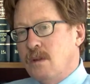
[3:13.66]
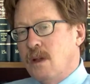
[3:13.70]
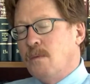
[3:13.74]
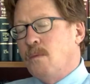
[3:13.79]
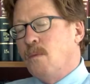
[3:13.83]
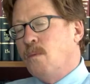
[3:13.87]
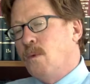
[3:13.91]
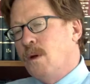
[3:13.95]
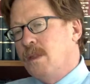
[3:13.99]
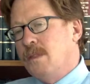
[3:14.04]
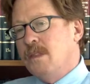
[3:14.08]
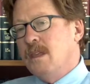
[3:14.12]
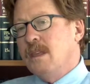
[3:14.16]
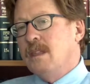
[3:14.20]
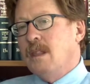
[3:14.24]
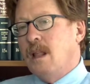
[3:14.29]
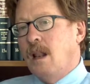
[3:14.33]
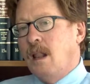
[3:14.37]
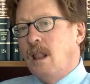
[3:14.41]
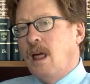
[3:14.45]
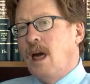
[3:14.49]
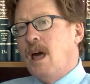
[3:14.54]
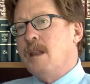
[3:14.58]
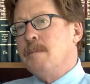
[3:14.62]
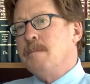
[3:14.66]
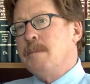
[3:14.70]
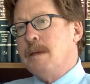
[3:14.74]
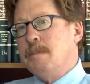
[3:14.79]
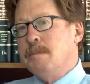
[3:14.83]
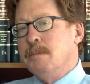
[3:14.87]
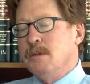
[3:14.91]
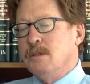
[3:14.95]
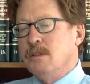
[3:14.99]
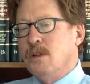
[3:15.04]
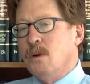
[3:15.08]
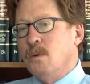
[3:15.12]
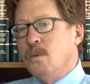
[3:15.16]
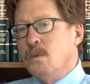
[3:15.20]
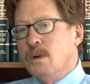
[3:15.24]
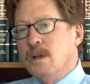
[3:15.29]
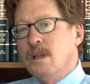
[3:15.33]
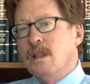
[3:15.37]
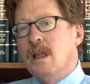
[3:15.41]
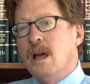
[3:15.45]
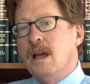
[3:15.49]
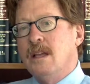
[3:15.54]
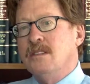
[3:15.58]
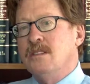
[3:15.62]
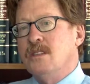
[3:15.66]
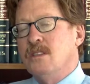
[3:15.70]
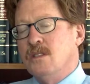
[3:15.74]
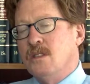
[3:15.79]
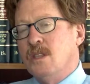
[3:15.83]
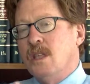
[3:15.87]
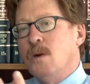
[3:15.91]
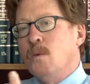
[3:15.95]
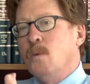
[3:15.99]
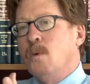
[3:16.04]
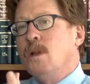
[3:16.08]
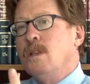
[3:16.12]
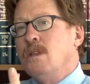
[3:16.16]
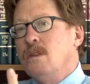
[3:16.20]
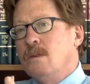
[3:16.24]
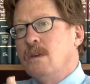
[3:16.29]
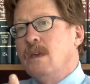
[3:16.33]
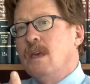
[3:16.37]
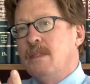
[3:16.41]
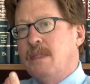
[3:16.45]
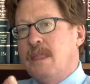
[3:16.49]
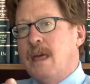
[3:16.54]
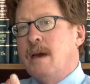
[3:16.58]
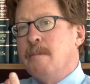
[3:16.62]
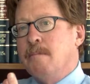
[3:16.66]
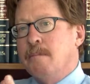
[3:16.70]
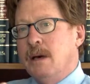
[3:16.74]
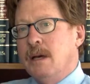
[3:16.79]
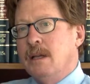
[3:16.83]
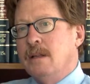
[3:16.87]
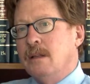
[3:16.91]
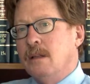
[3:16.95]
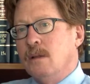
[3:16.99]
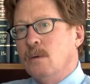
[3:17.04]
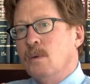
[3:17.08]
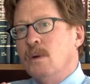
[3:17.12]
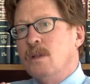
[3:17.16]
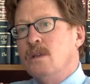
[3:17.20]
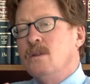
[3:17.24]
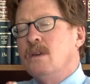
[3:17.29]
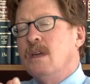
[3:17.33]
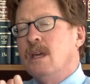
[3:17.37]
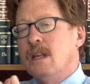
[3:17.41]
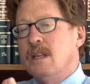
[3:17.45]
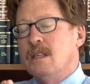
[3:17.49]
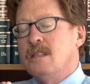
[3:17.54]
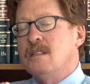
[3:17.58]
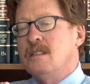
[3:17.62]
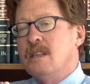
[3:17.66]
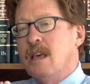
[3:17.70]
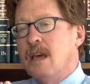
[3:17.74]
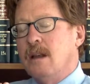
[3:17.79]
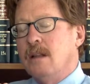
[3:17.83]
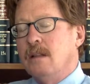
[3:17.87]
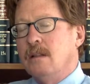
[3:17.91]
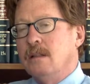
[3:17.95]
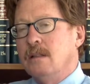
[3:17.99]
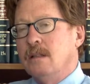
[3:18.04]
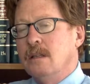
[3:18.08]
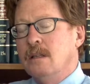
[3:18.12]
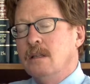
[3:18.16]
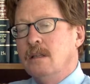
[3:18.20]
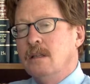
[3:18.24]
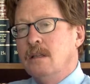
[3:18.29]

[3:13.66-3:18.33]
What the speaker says: one thing that a lot of people don't realize is that when you get that bundle, when you get it settled,